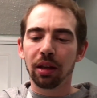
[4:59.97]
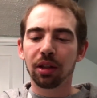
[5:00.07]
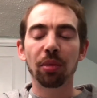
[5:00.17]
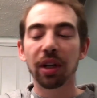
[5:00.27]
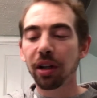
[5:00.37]

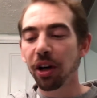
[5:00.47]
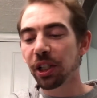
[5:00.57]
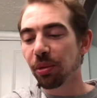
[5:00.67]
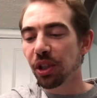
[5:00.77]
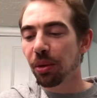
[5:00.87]
So, my
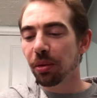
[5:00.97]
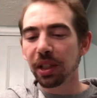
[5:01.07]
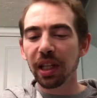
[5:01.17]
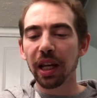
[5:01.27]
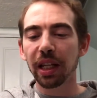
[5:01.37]
encouragement to you all
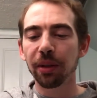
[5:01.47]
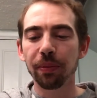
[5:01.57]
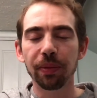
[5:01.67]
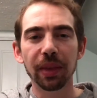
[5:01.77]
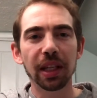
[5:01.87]
today
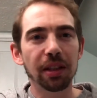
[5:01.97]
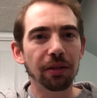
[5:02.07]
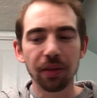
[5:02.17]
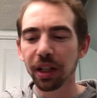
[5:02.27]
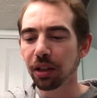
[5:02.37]
is to
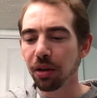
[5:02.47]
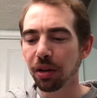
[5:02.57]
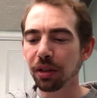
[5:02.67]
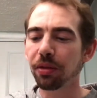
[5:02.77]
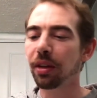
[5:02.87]
thank
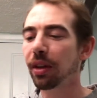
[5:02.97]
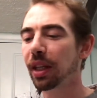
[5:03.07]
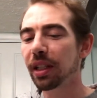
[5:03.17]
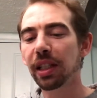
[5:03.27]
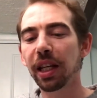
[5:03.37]
God for the
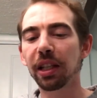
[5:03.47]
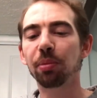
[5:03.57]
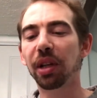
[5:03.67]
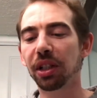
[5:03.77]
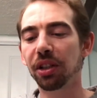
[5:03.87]
things He has
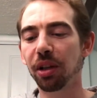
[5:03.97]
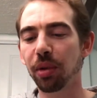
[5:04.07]
blessed you